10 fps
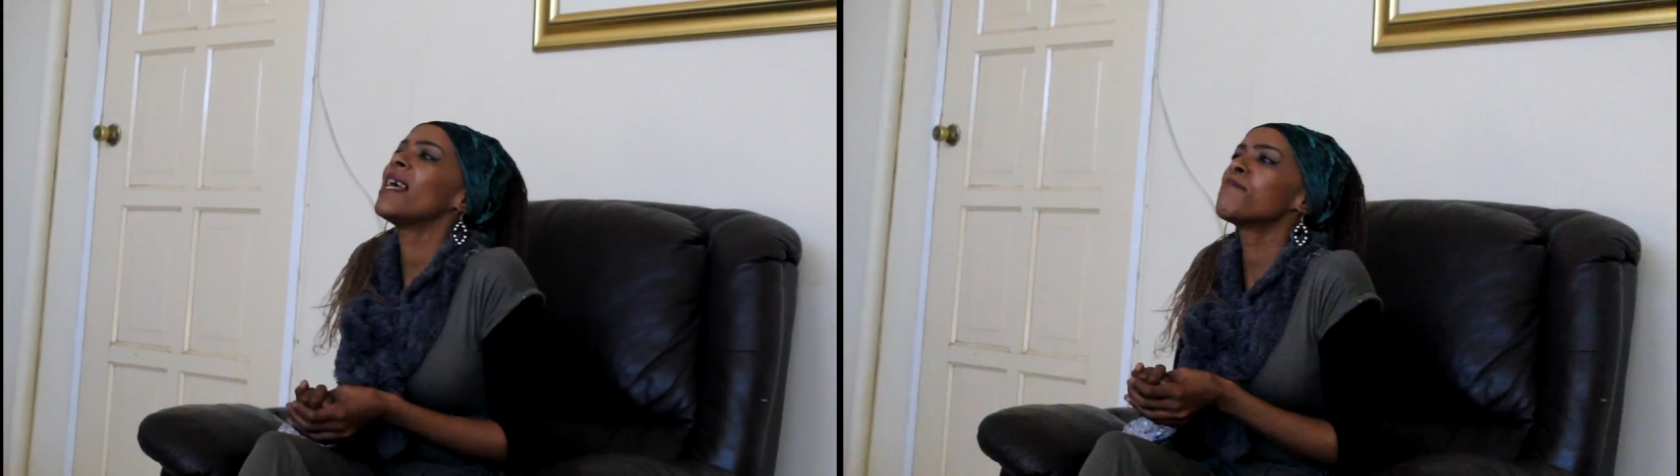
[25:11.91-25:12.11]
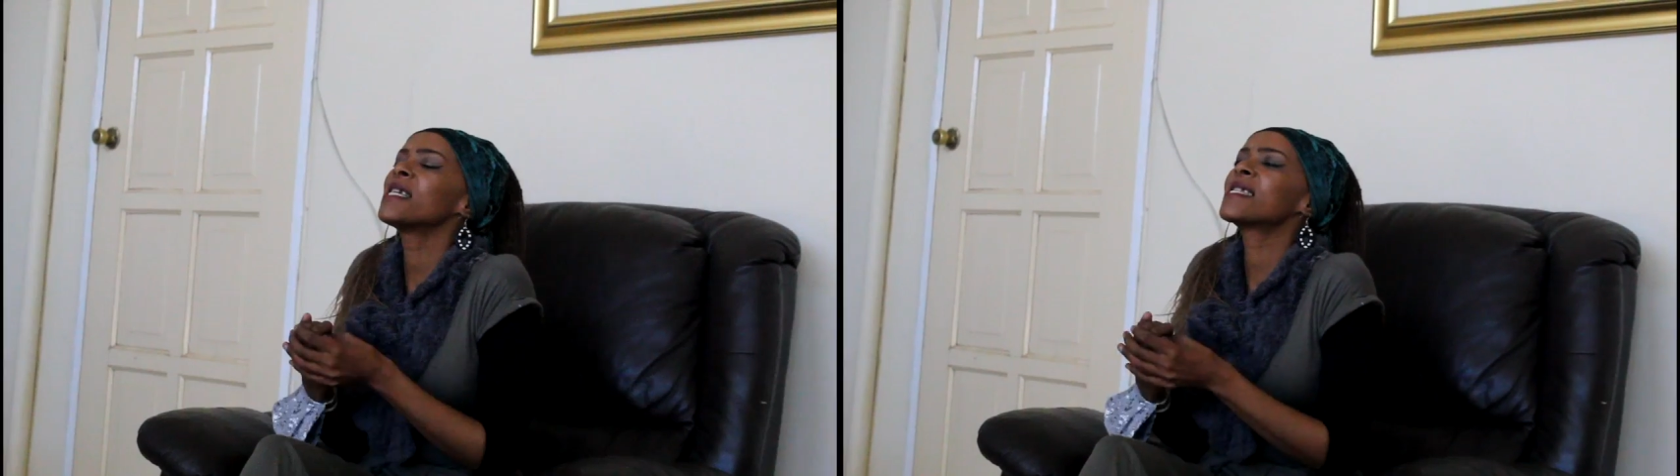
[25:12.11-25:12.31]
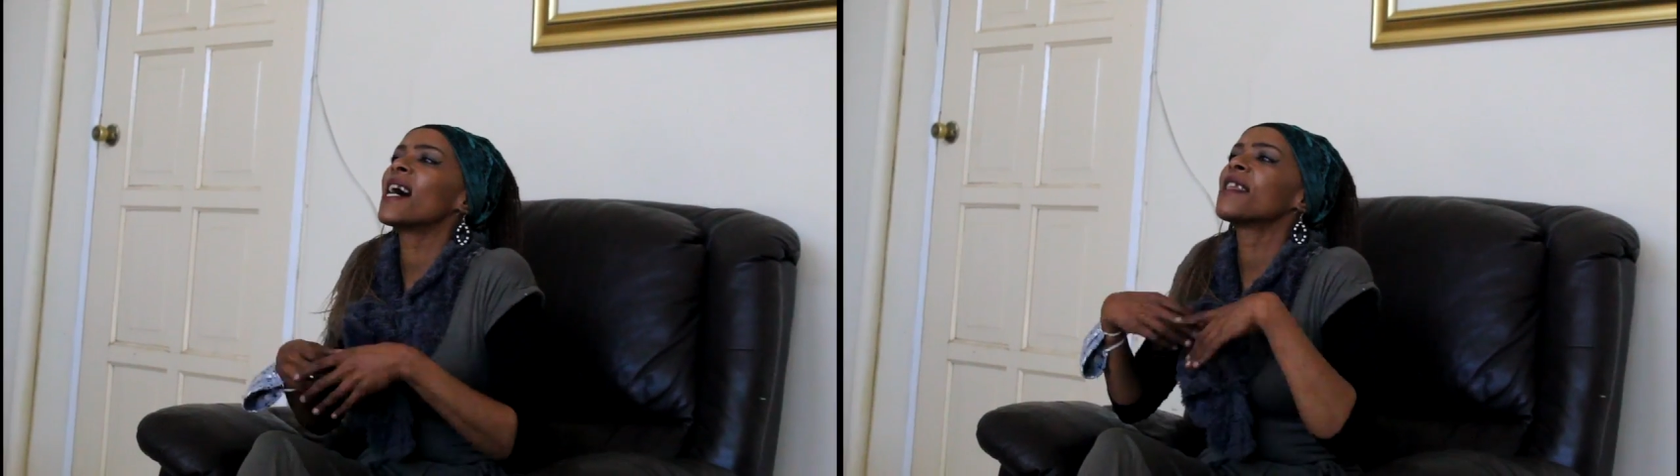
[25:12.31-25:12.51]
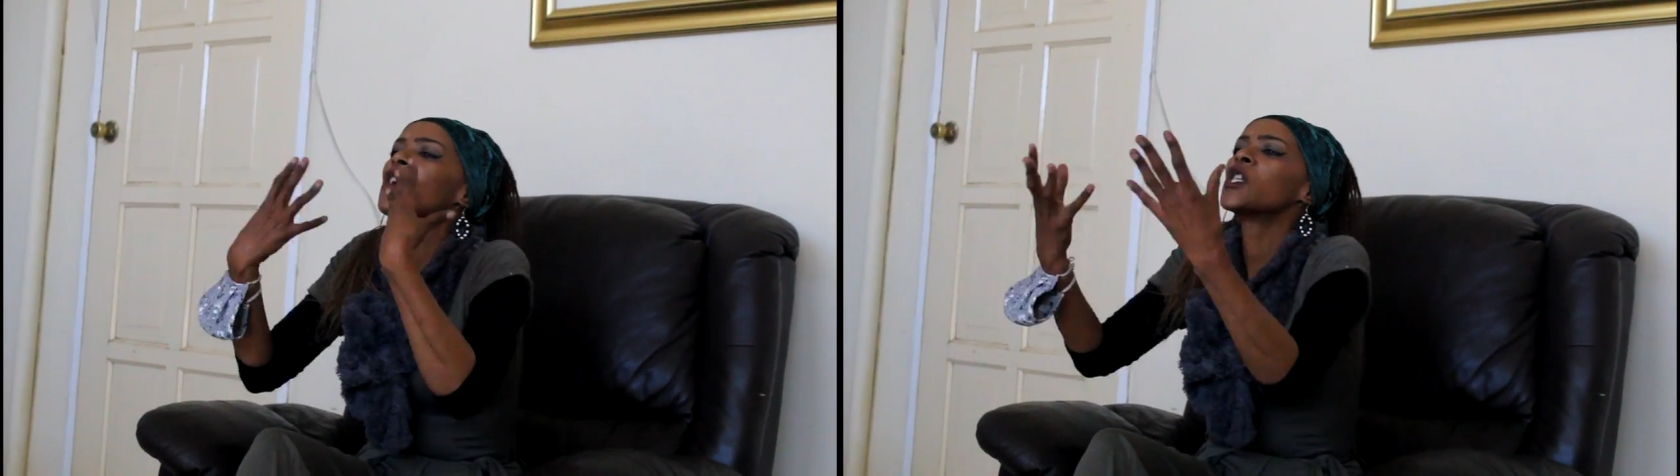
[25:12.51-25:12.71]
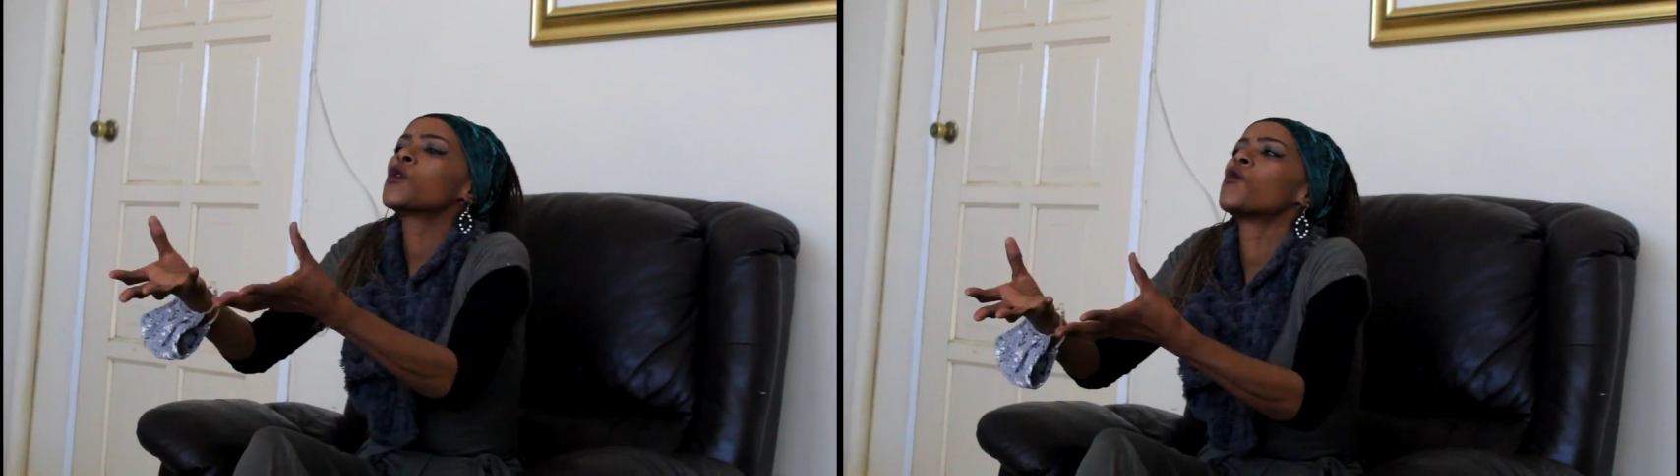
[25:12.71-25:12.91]
let me start
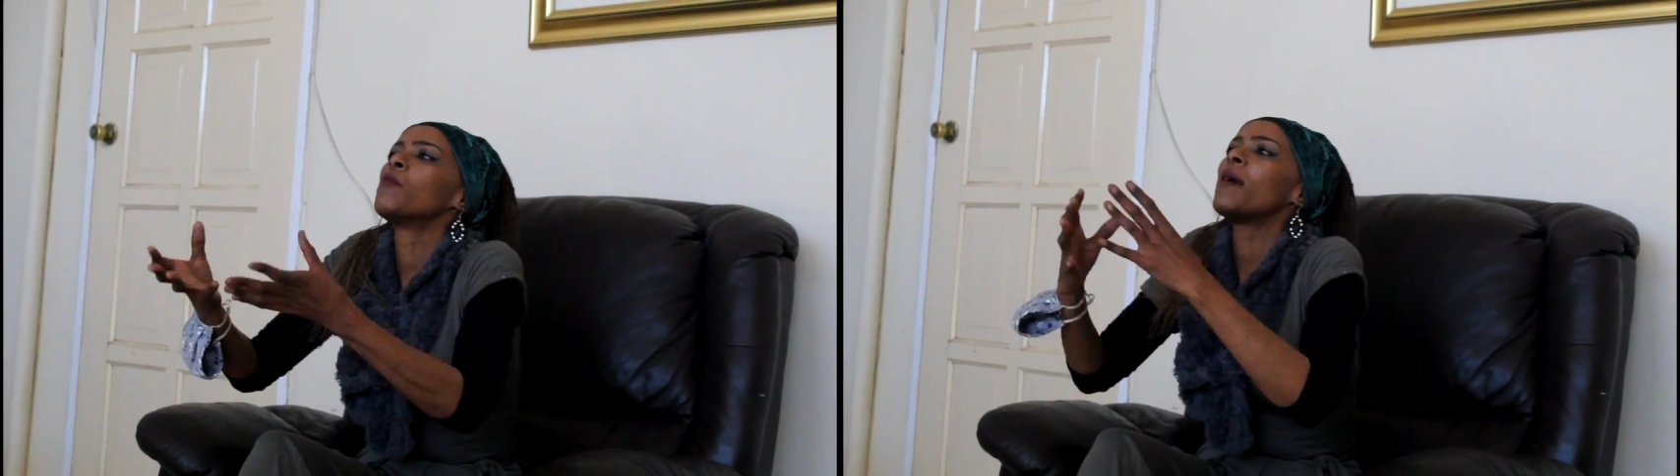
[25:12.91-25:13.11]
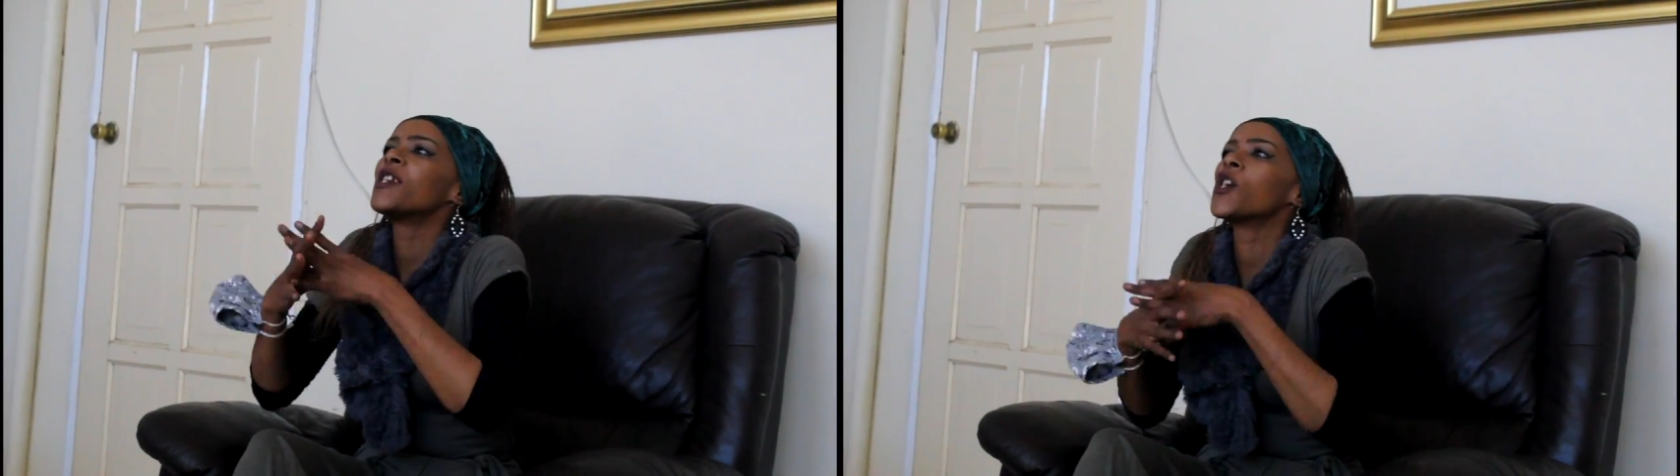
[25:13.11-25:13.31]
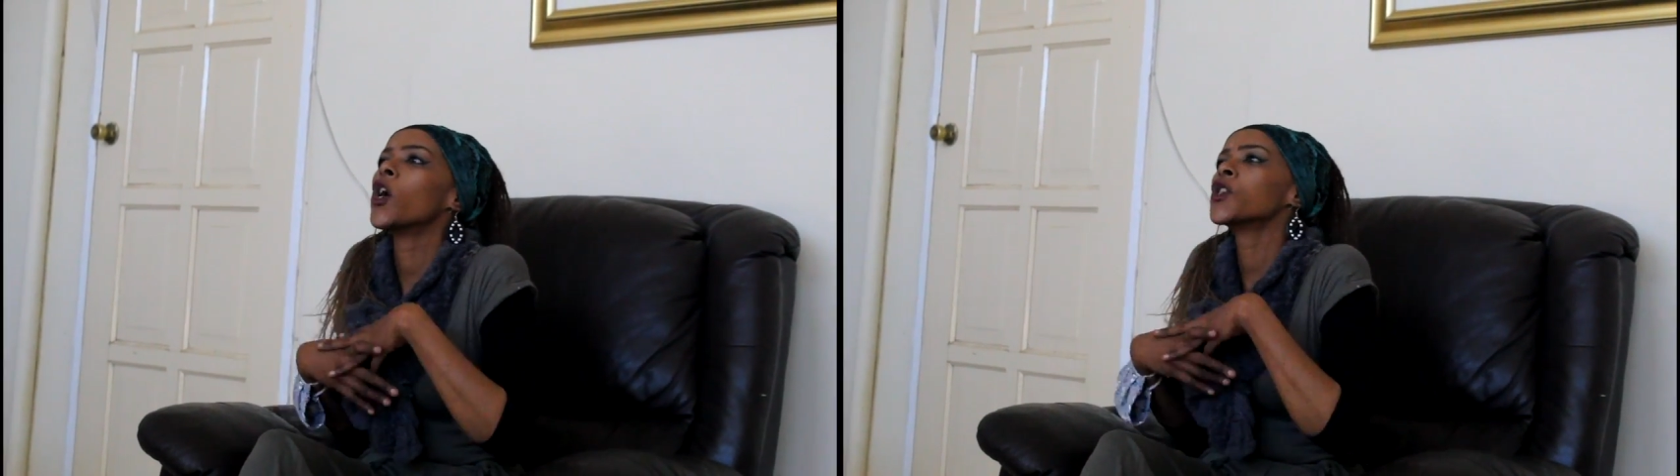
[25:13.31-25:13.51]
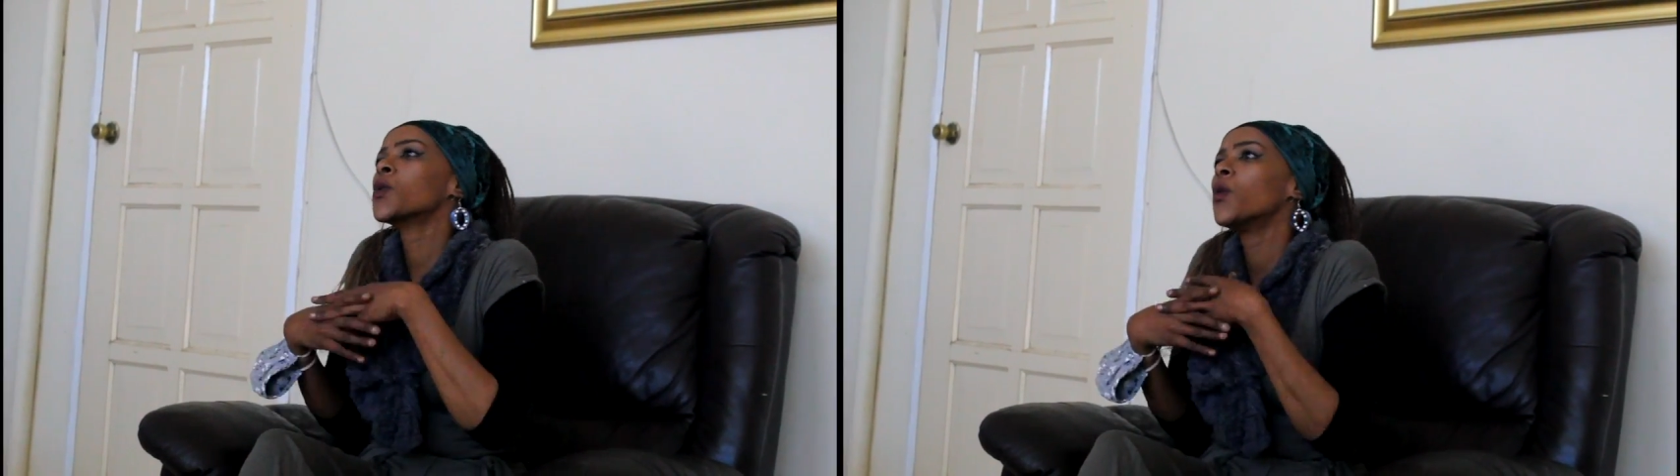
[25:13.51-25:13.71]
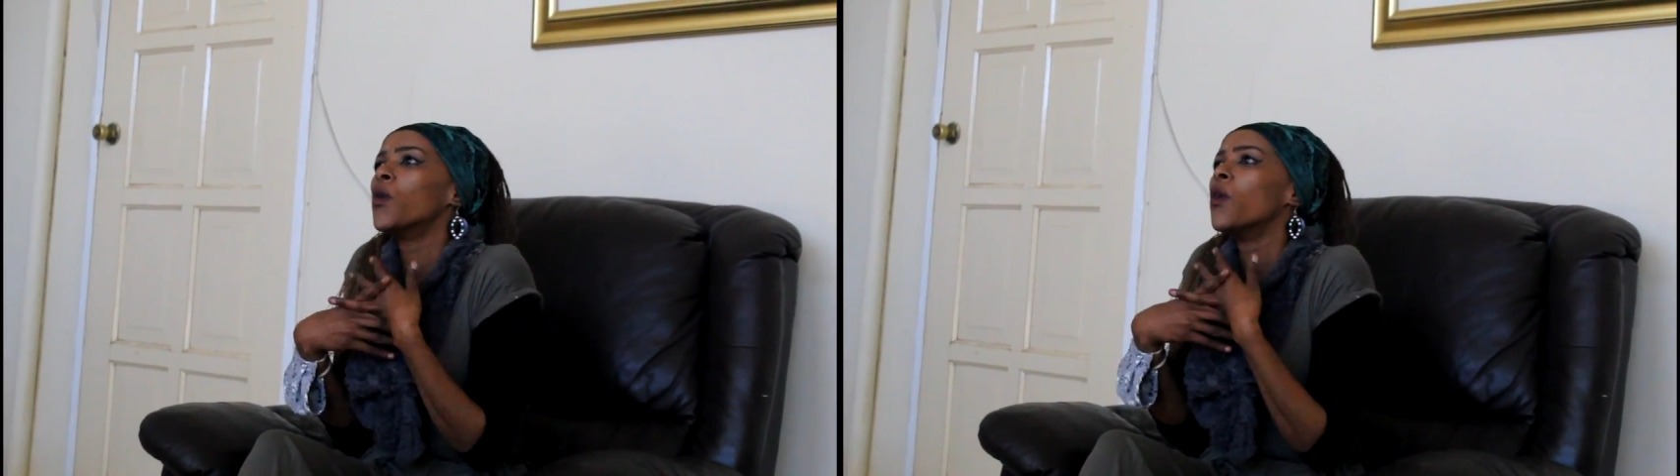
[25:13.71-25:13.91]
this group at your
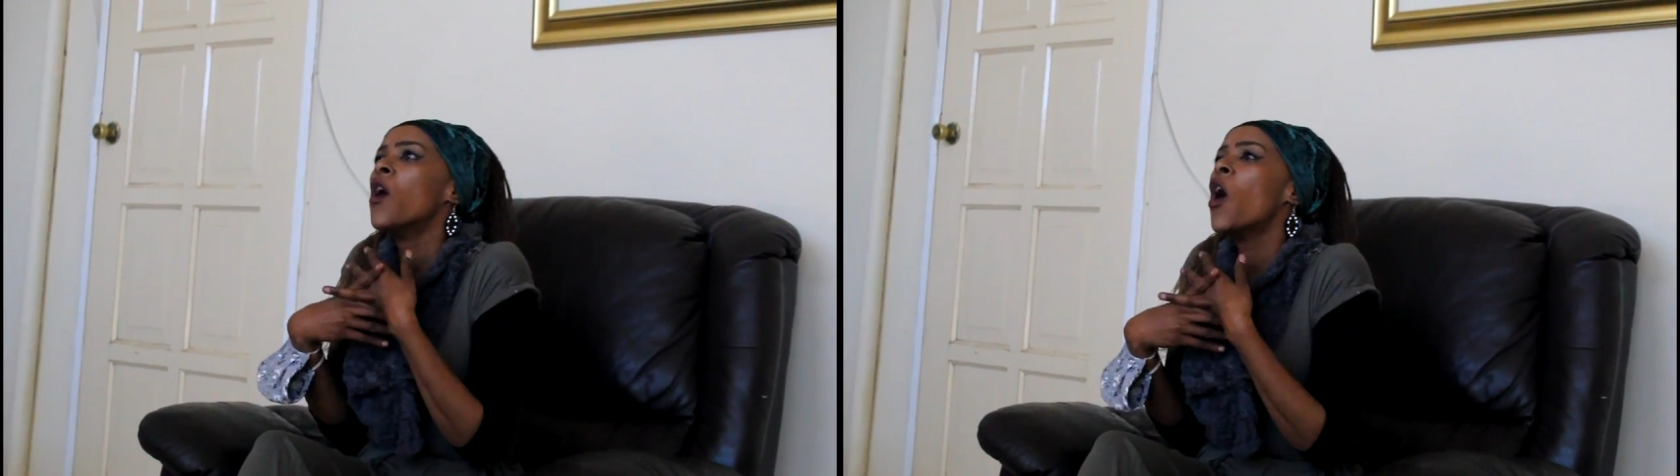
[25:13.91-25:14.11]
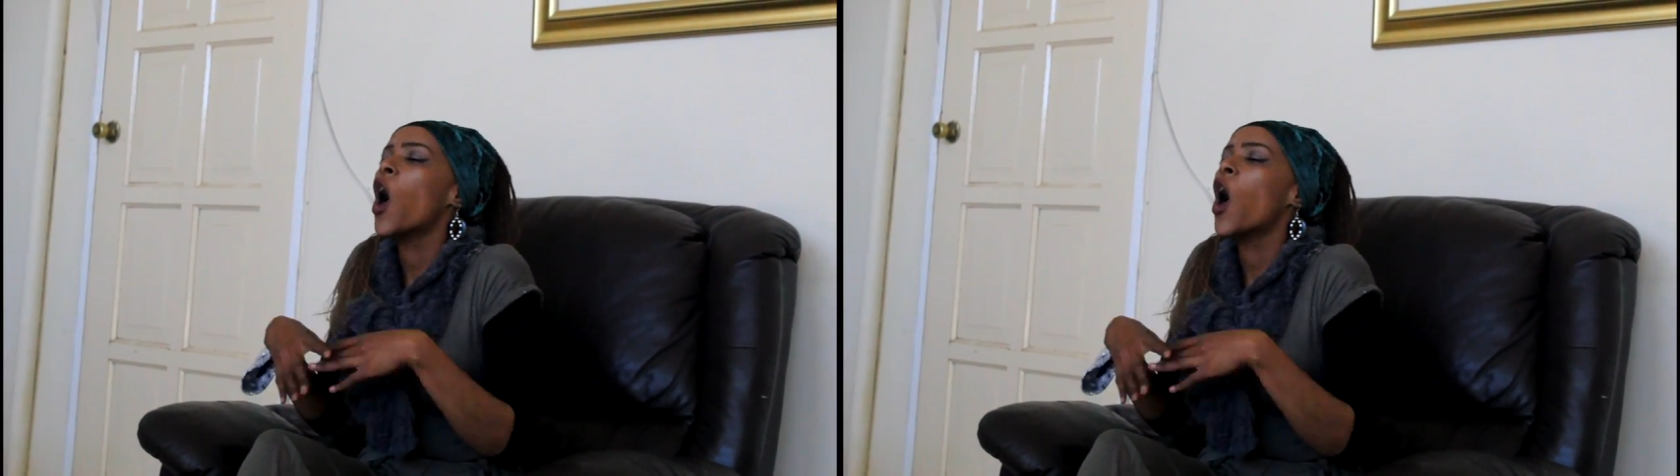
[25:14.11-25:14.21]
school,